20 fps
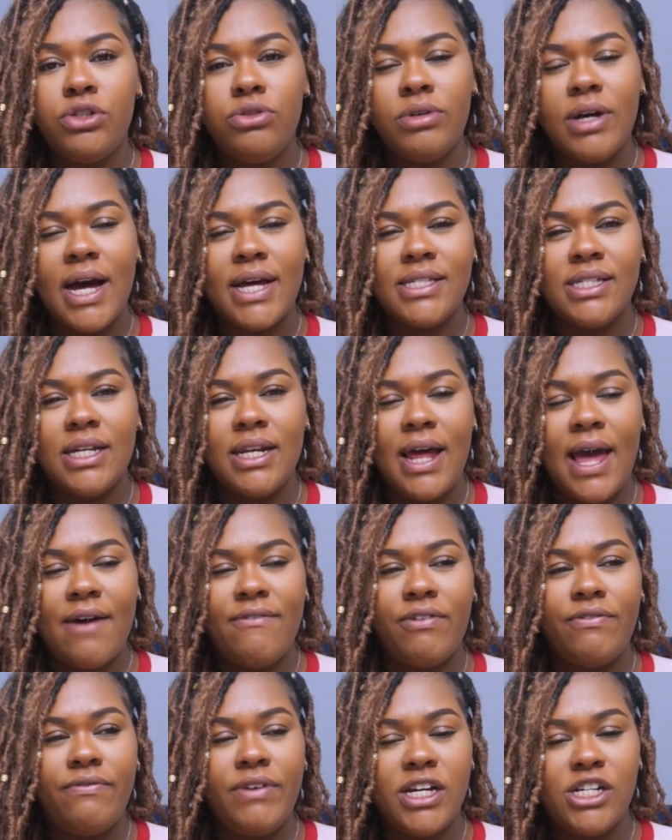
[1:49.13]
so you guys can
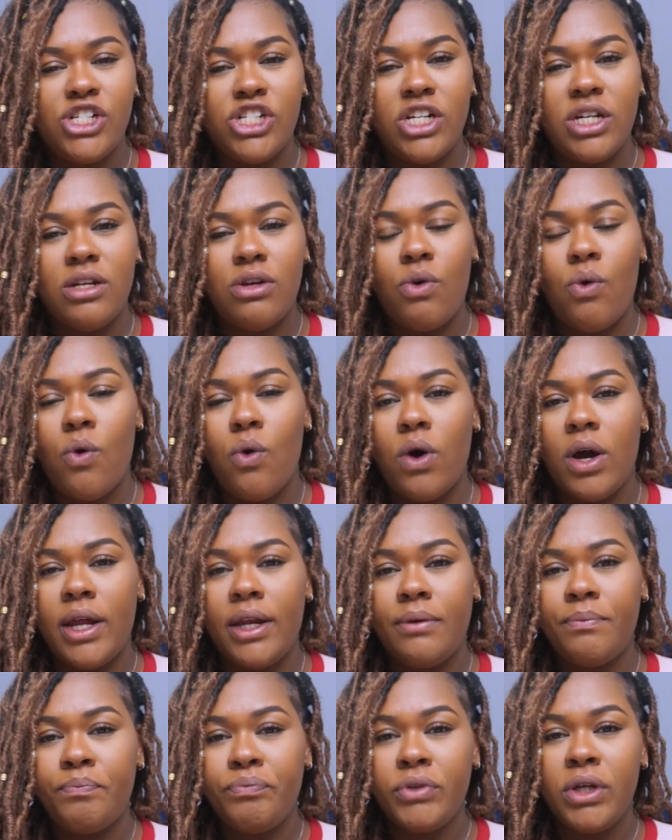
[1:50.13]
have a vision
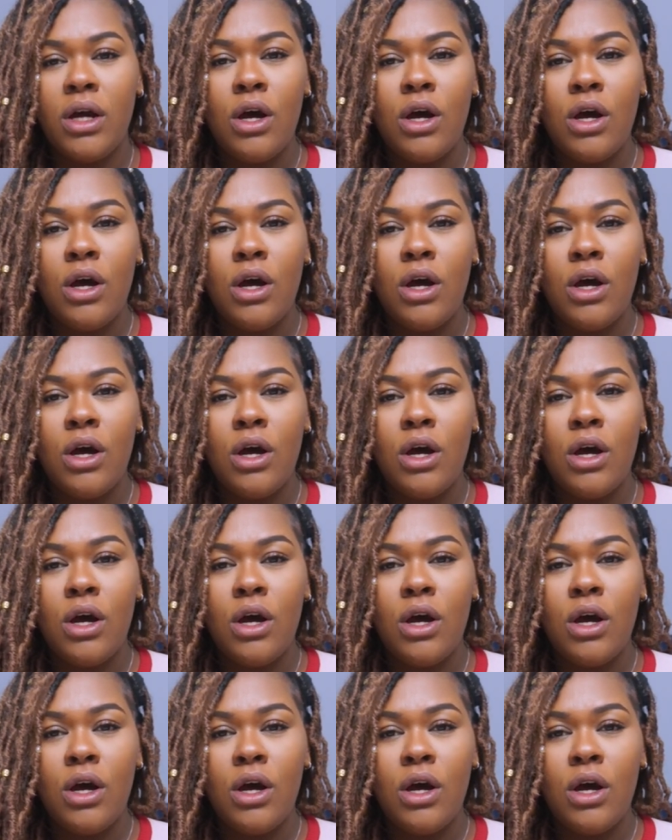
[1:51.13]
on